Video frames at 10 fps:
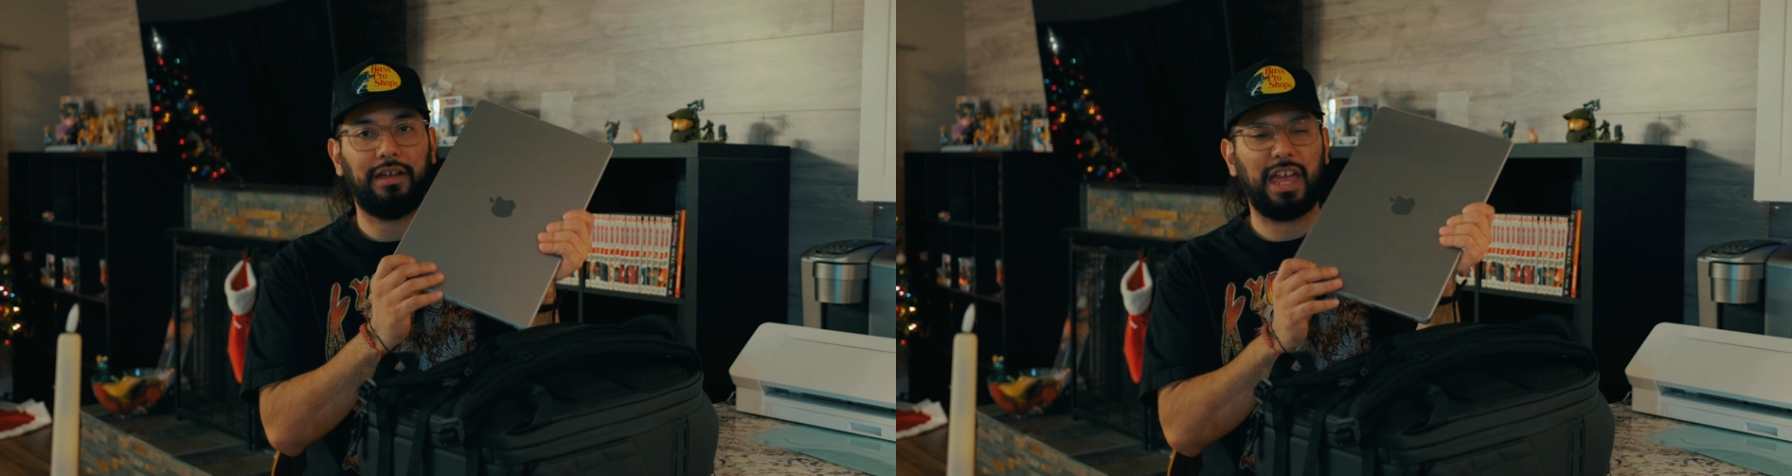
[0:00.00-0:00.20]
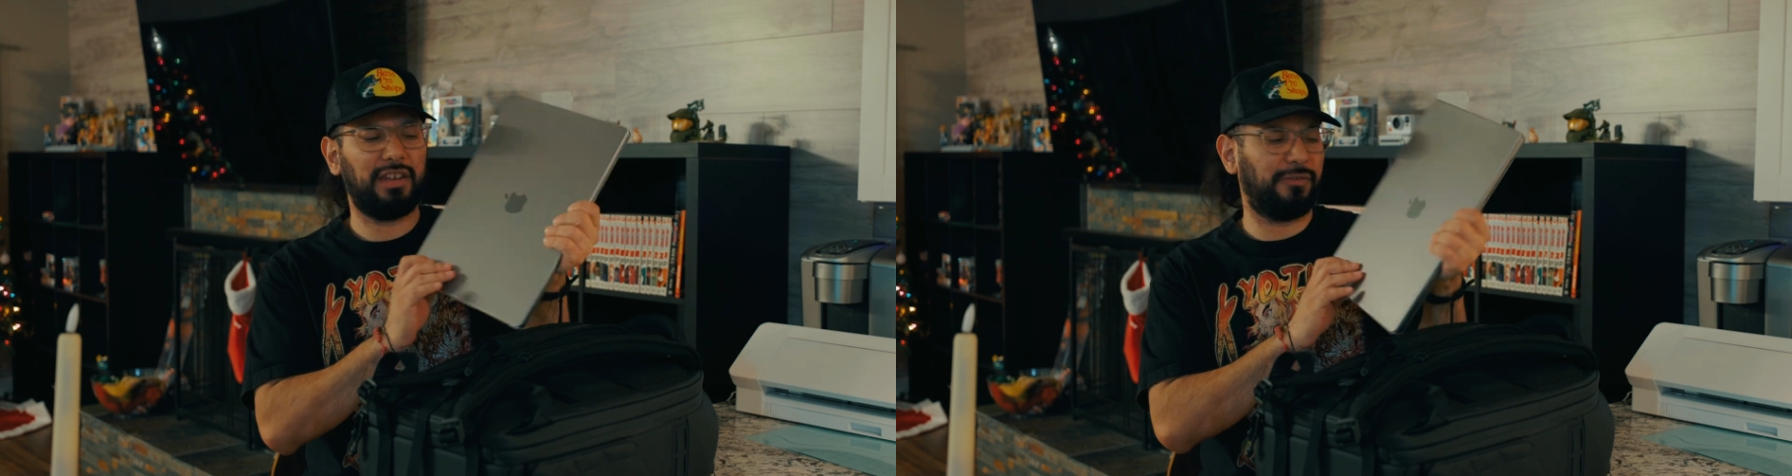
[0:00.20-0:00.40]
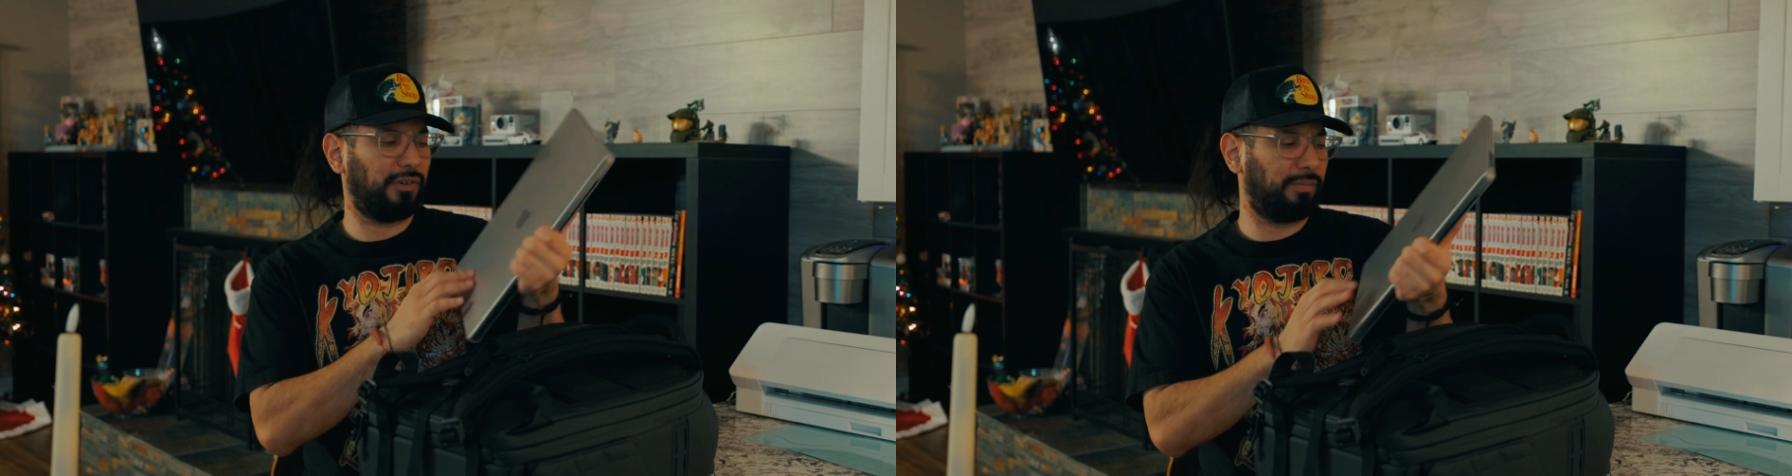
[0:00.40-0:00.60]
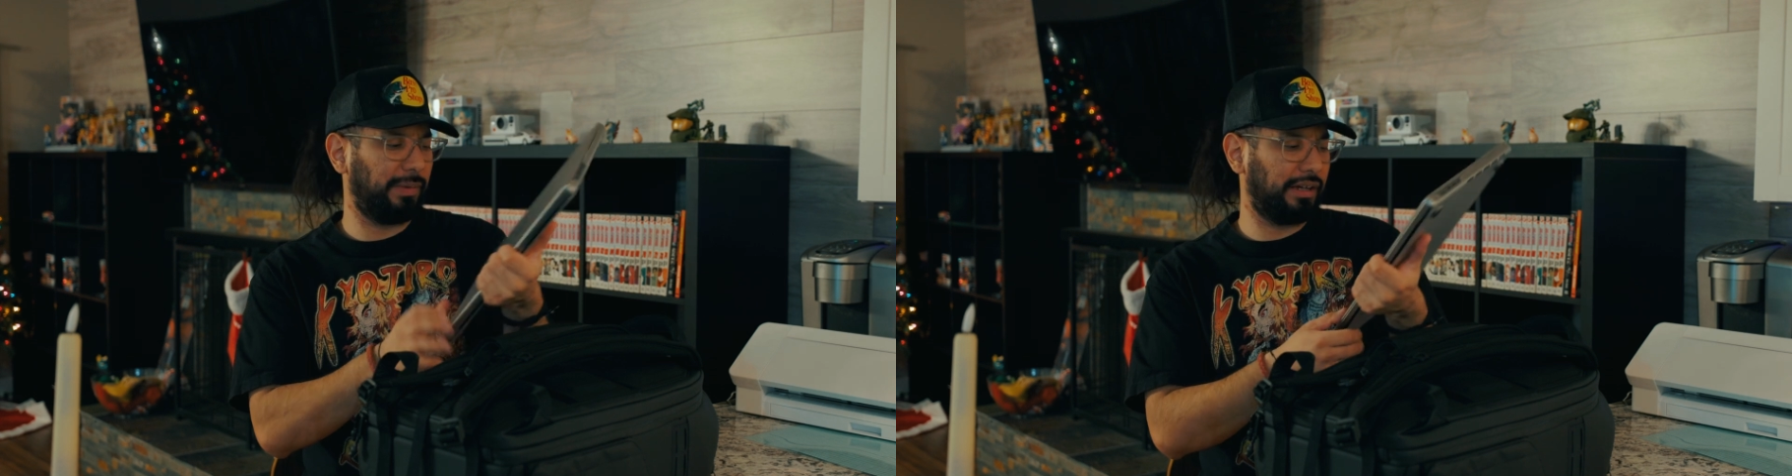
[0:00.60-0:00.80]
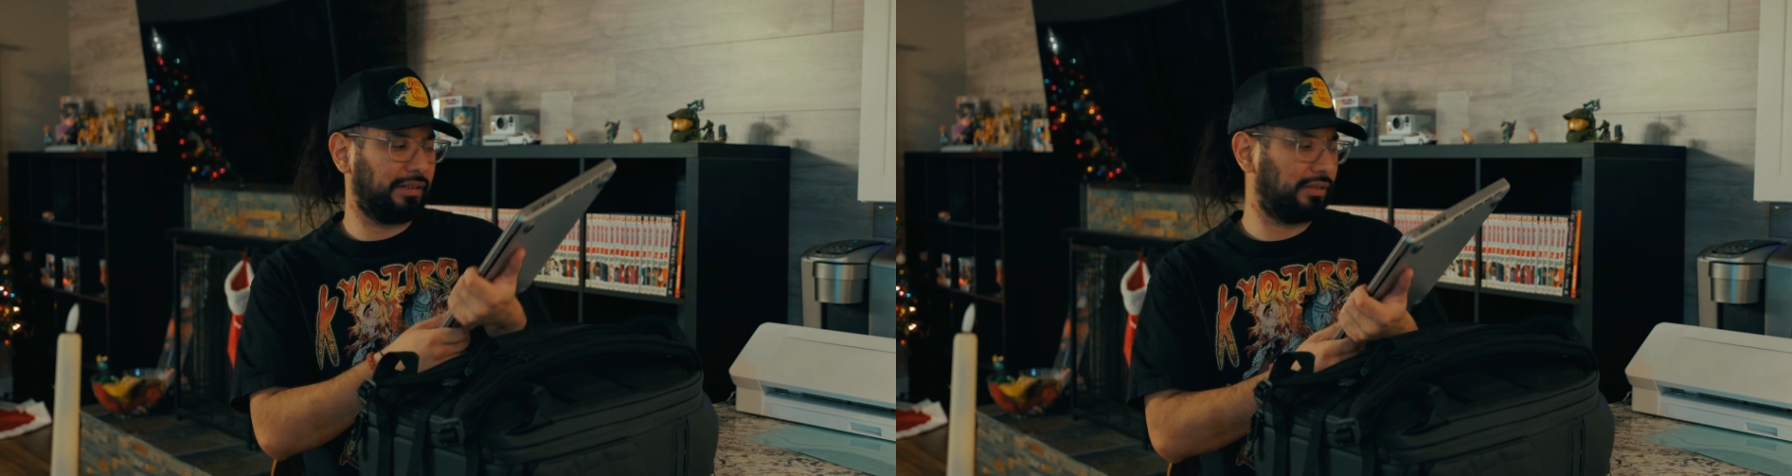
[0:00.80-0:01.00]
had it for
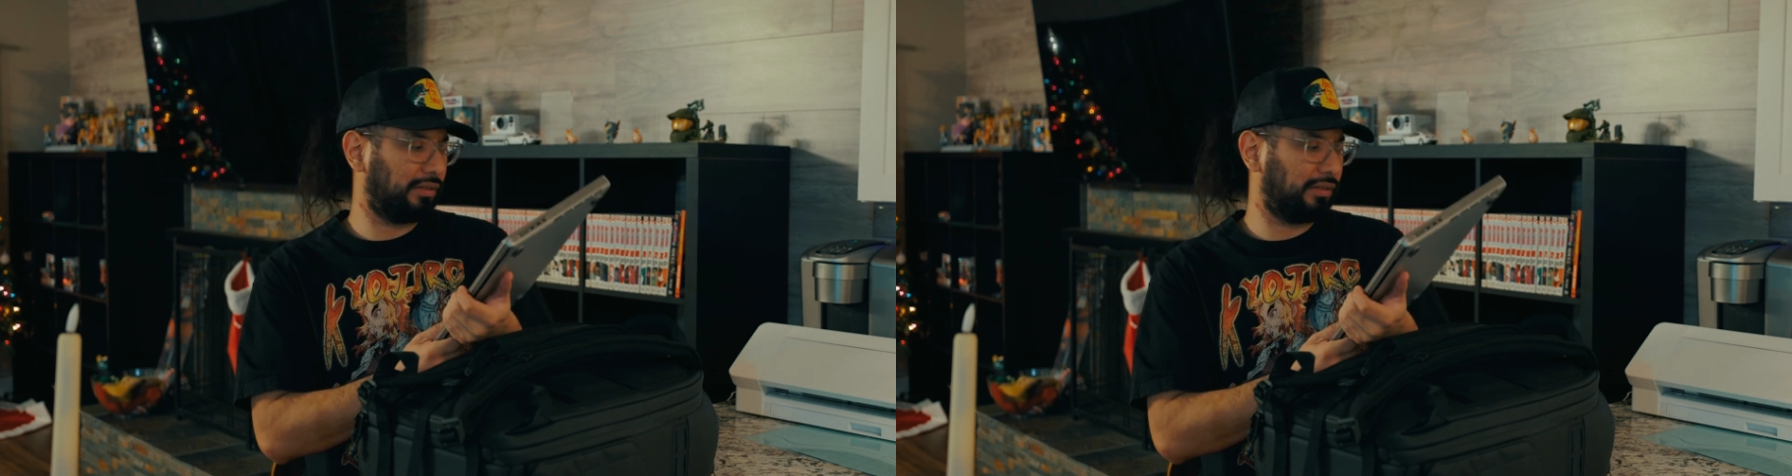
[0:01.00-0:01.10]
about